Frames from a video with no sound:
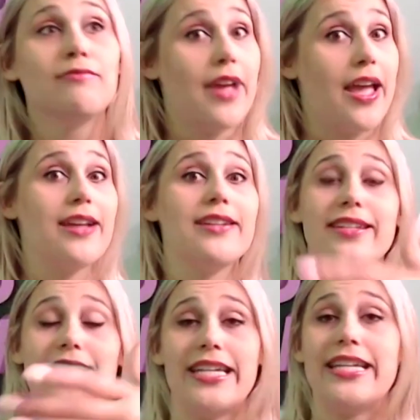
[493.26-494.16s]
And
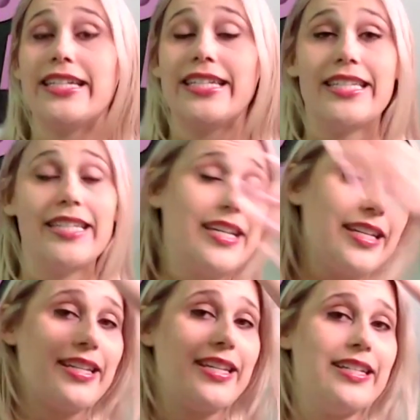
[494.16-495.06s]
he
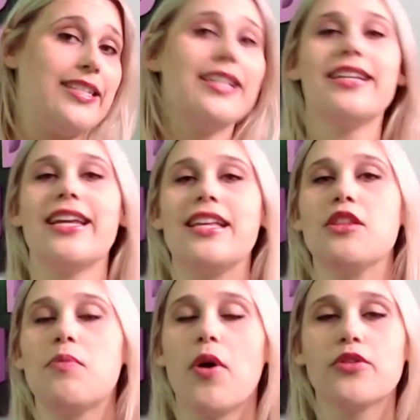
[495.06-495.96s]
did. He did in
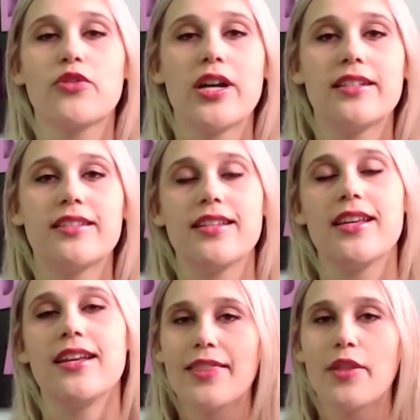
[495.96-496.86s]
the post-credit
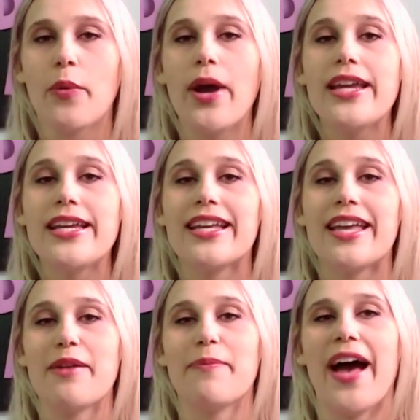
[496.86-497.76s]
scene. The way he
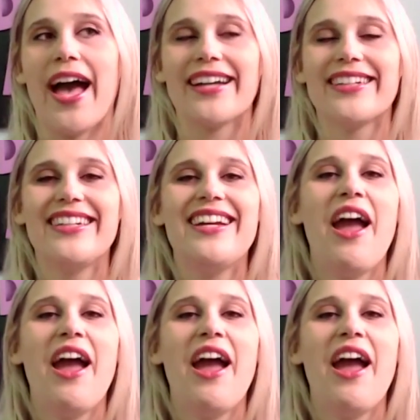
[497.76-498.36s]
came back,